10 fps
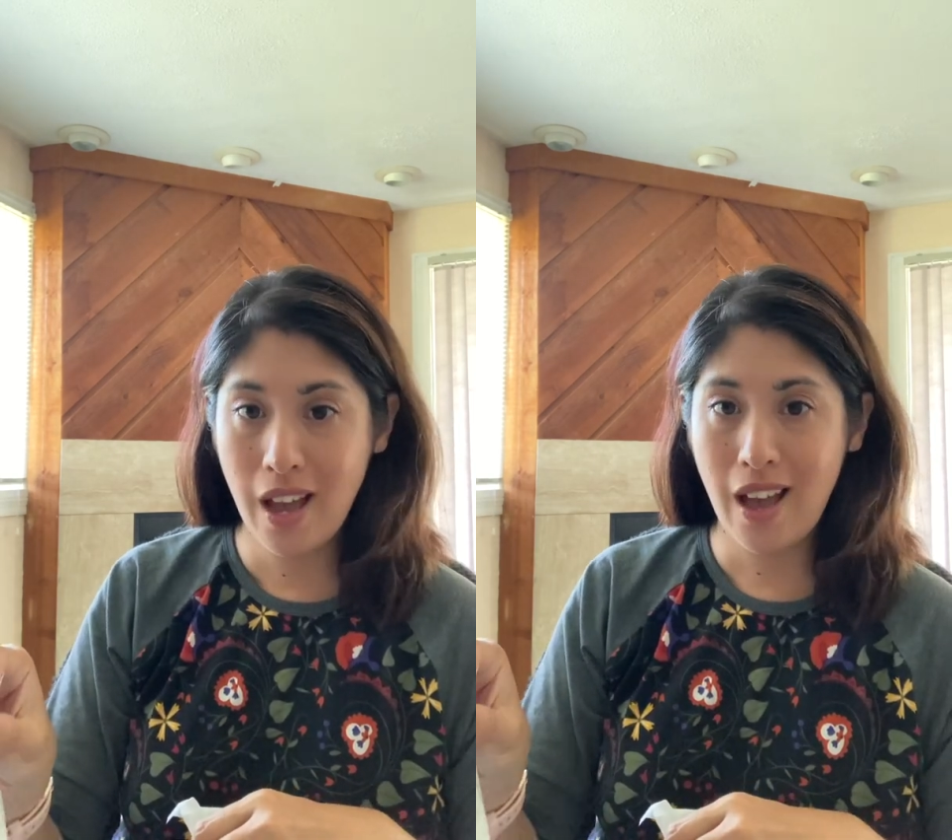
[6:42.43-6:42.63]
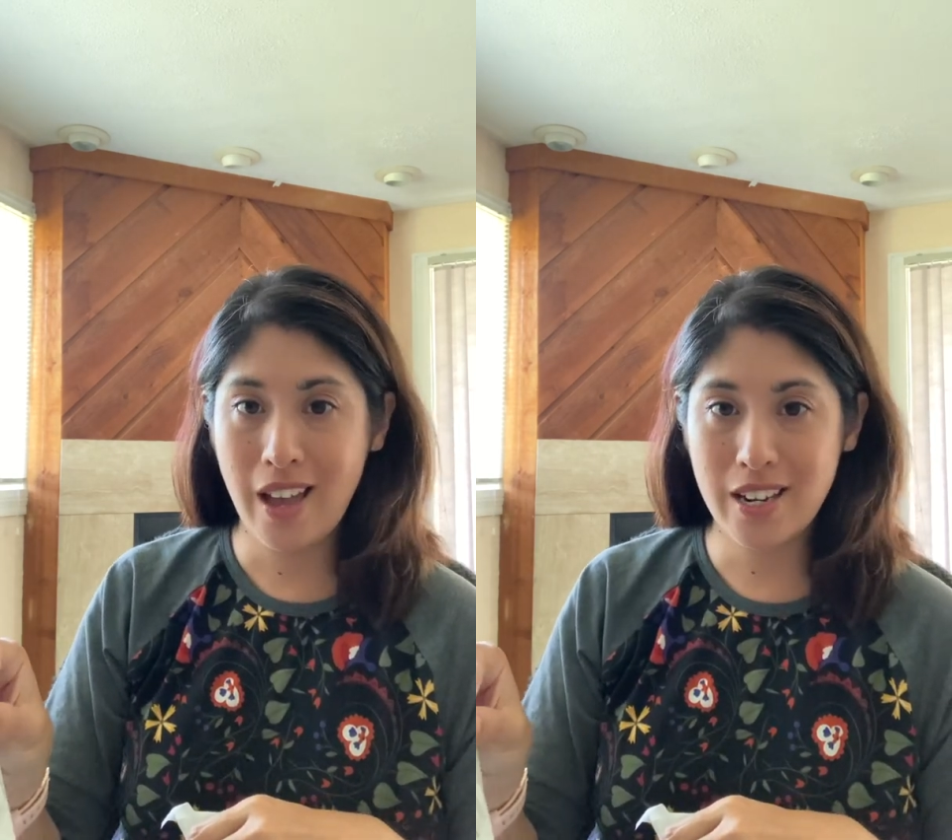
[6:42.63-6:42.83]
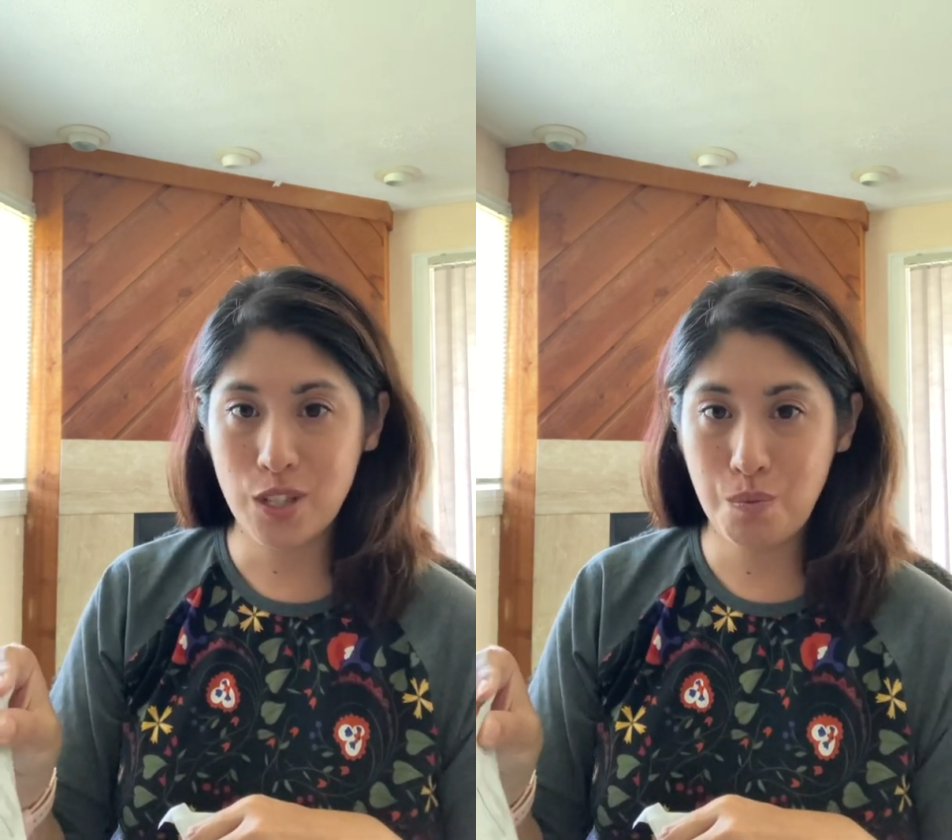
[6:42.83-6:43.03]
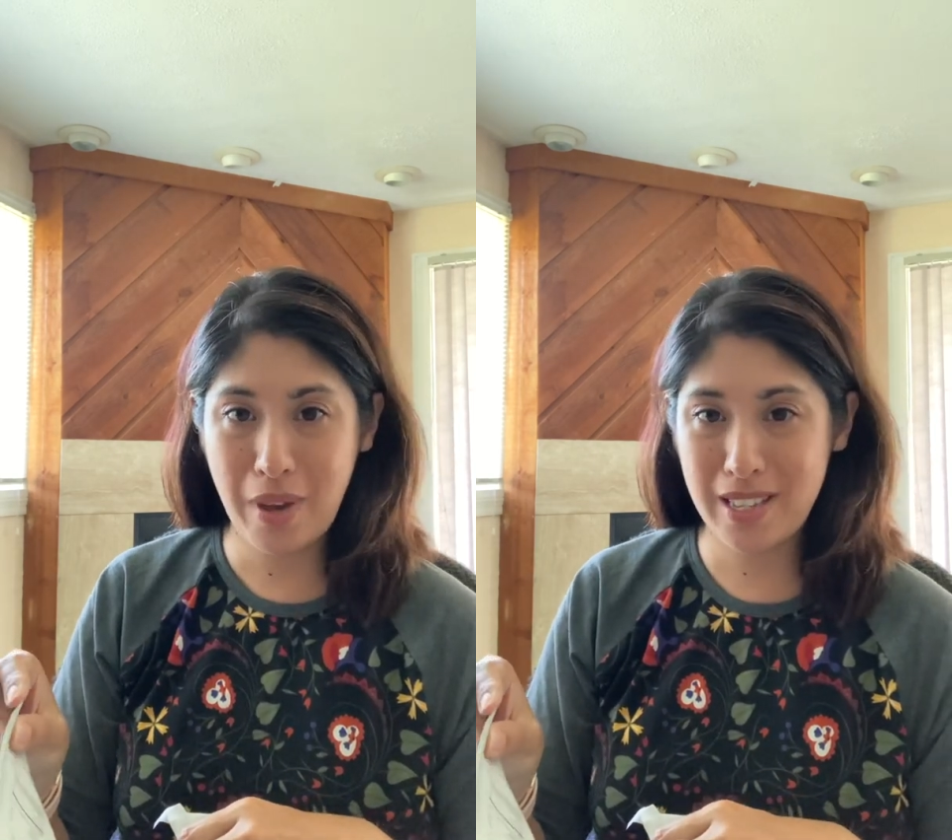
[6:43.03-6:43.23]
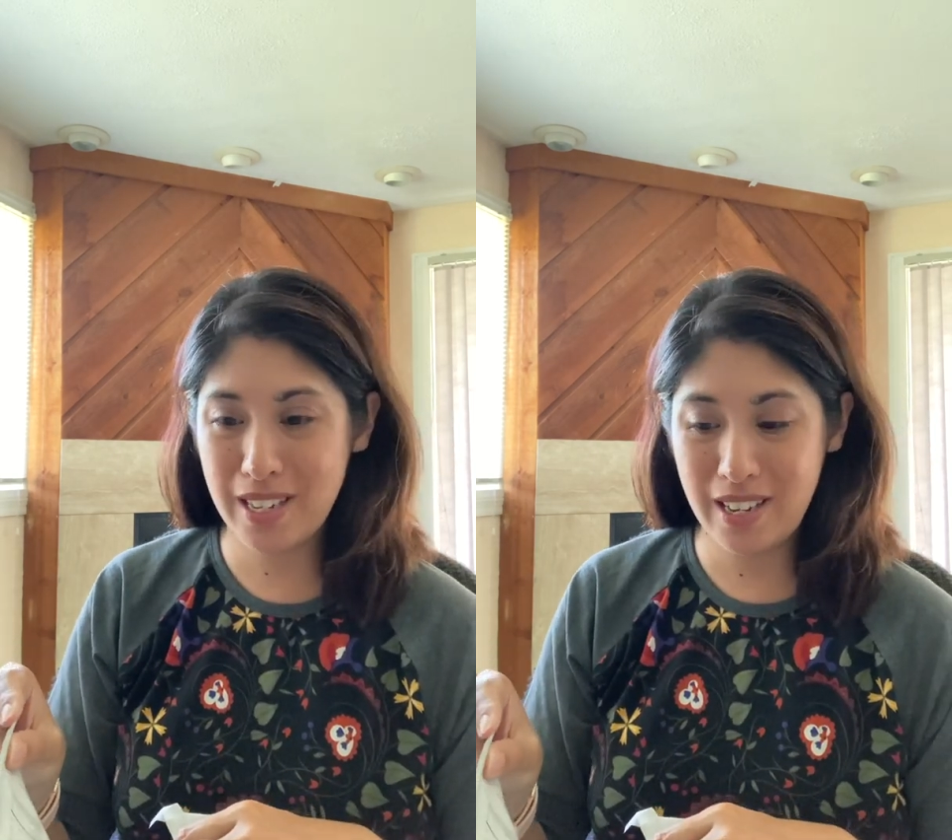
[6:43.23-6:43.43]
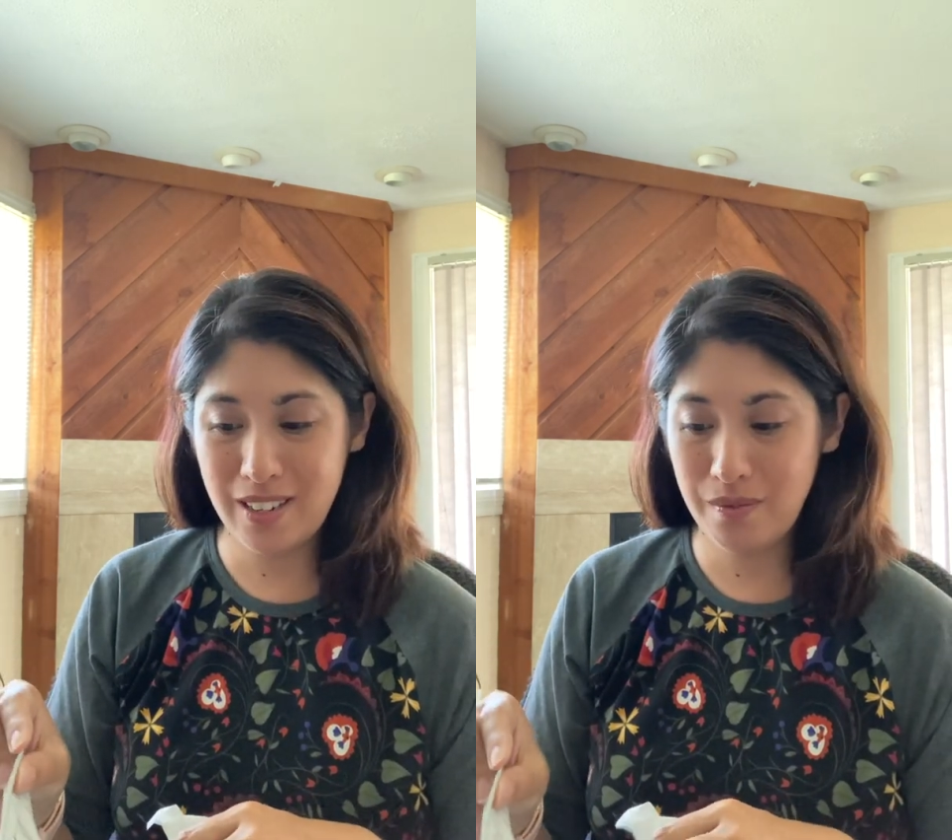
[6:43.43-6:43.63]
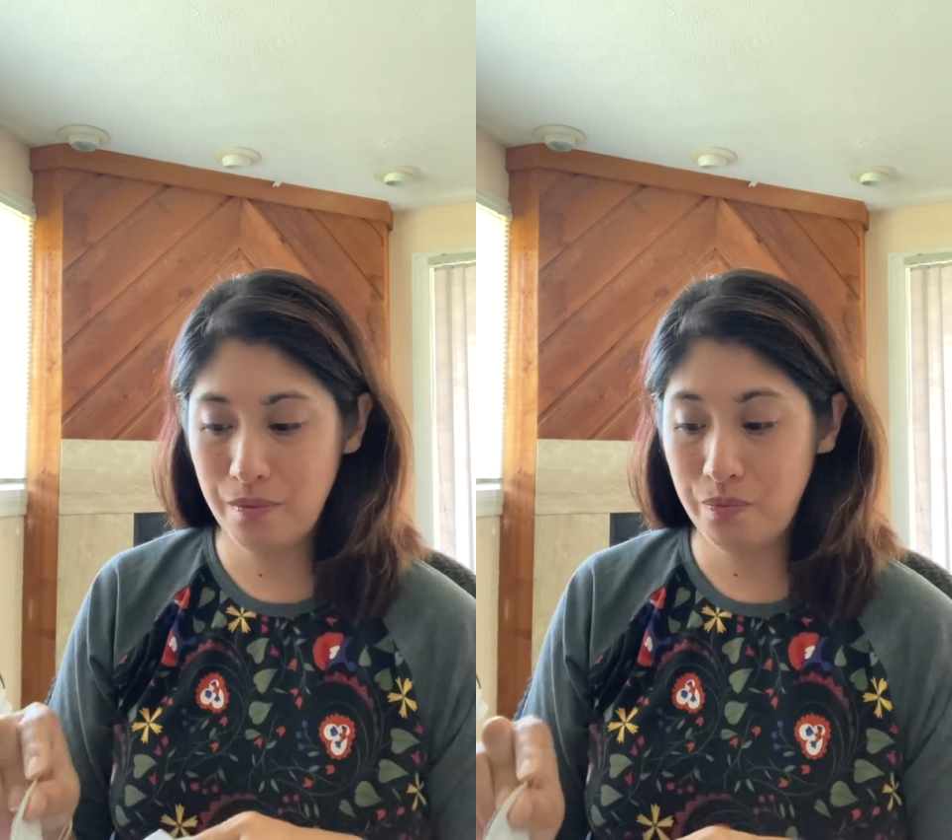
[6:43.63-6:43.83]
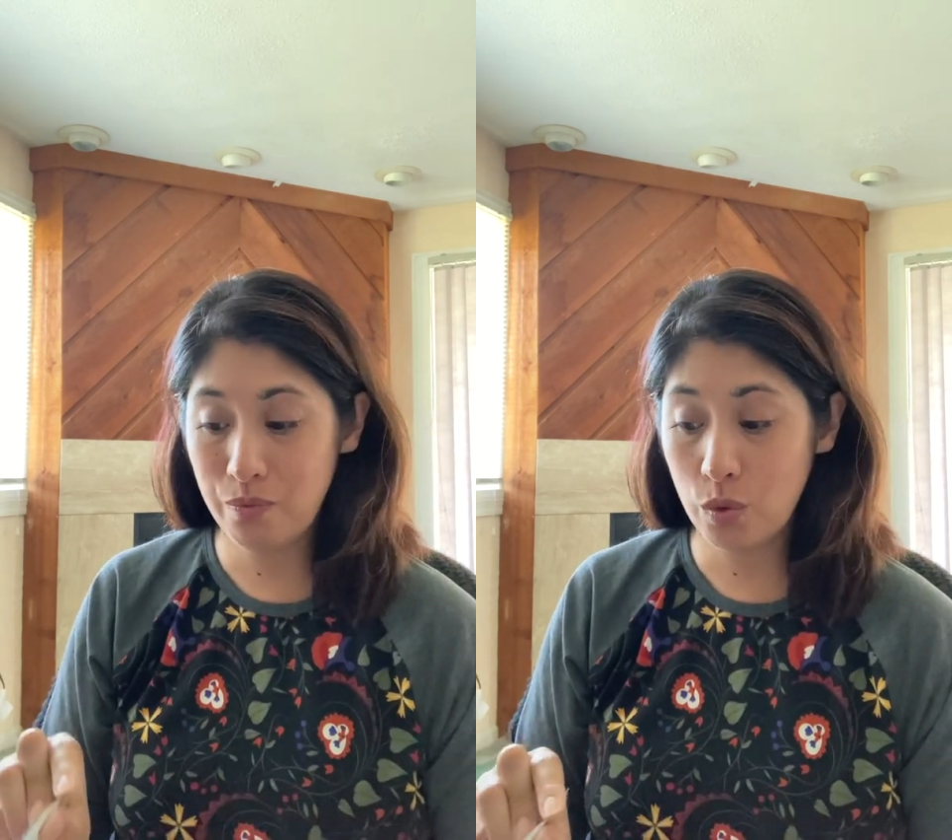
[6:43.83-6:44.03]
It just makes it
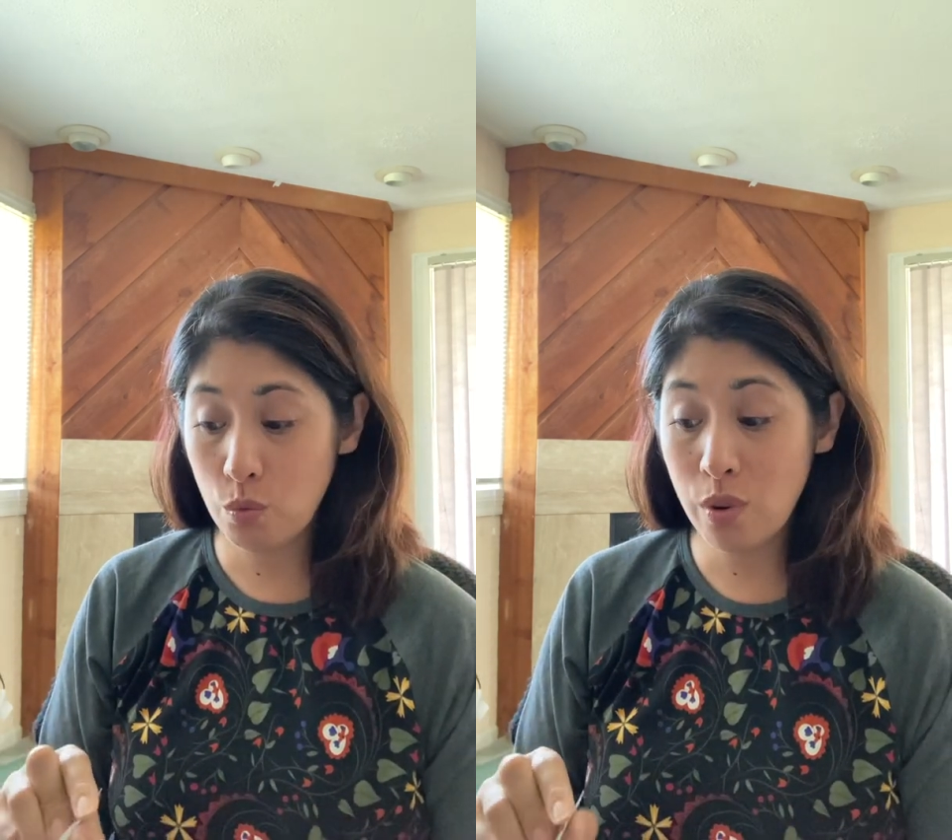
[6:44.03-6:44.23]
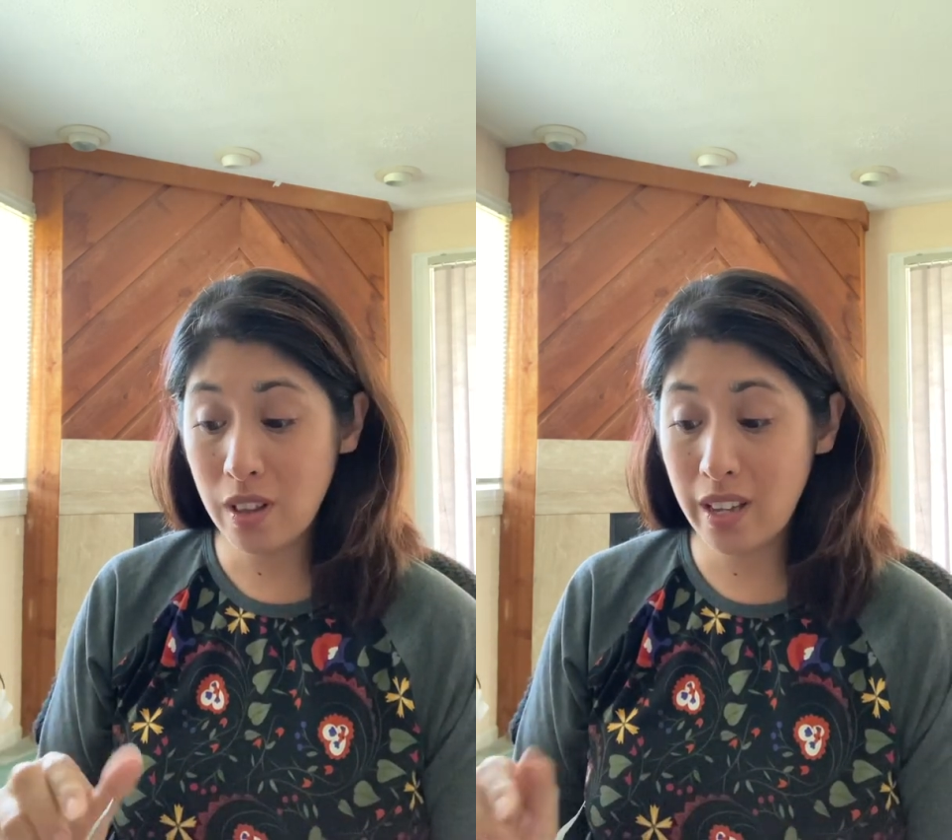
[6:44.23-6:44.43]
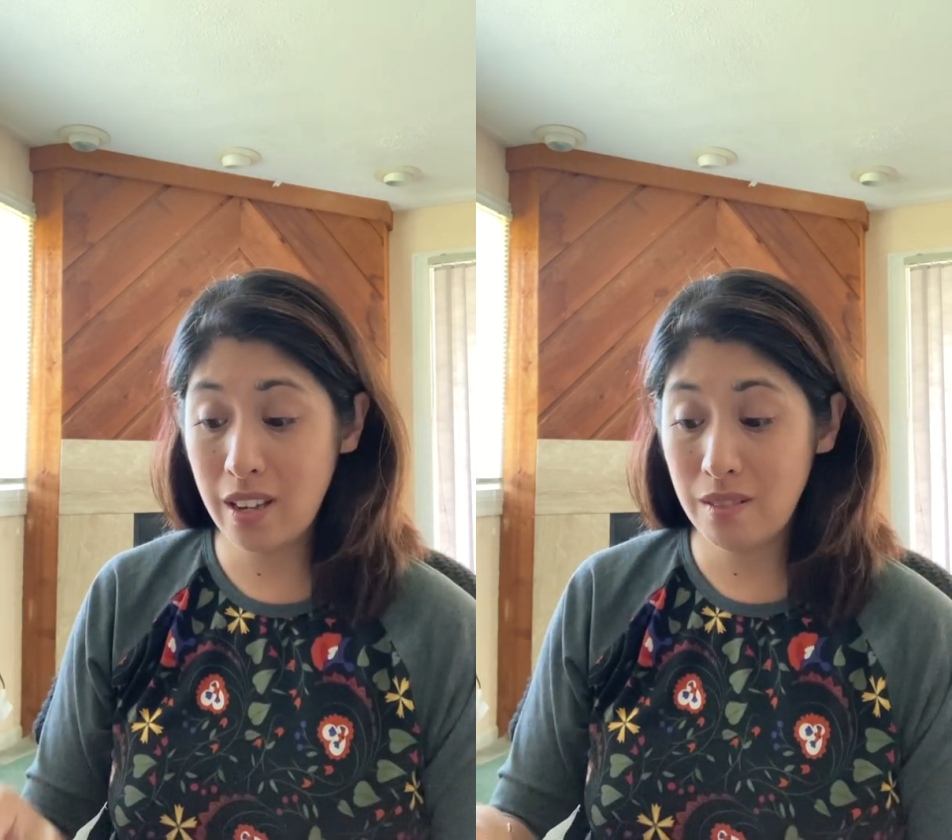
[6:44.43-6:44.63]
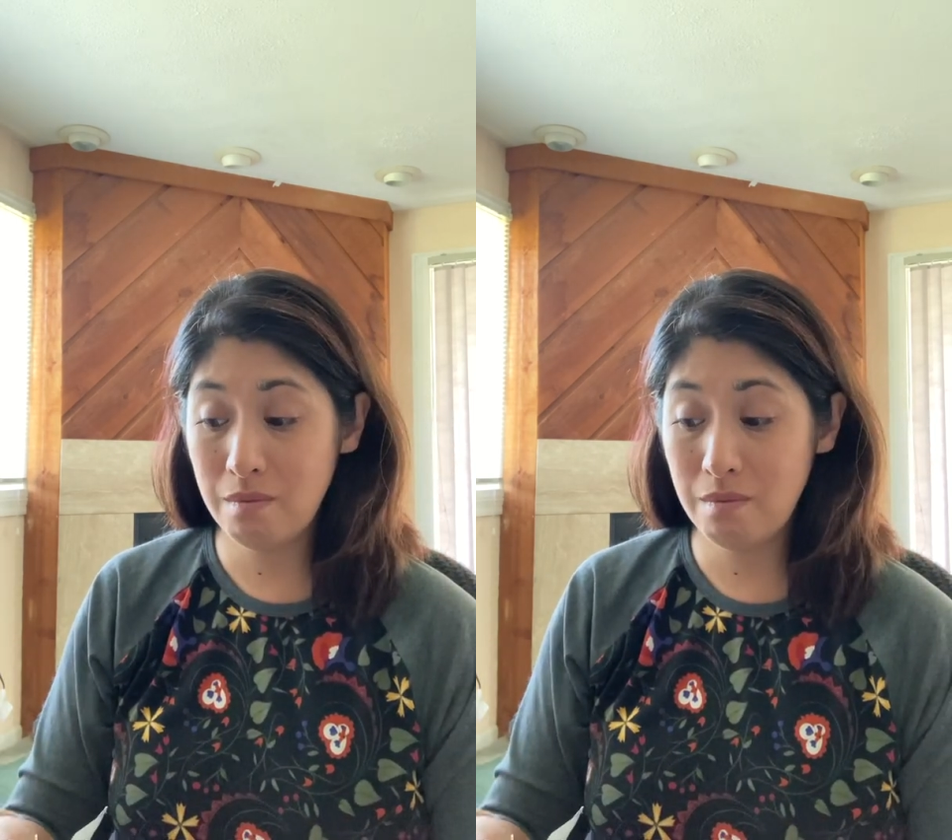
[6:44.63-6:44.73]
really